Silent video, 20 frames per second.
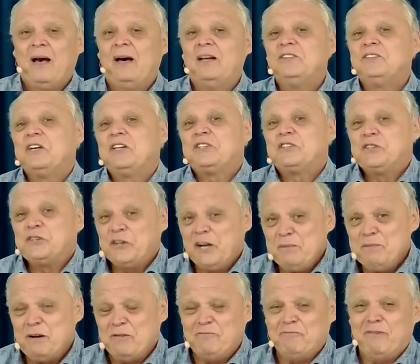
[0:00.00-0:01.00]
And the
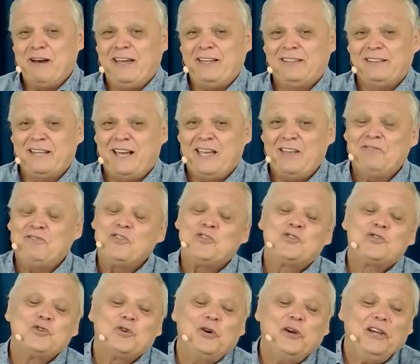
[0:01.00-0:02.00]
dream of my life
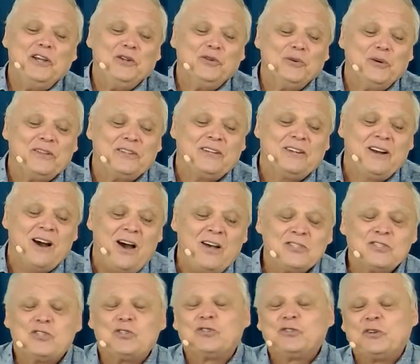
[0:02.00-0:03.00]
joined with
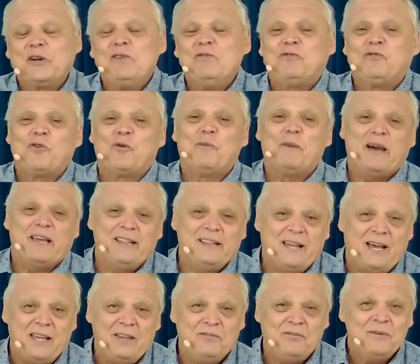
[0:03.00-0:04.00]
God's dream for my
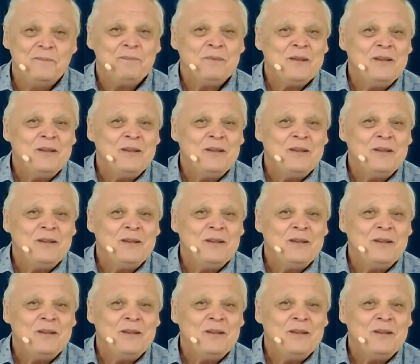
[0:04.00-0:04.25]
life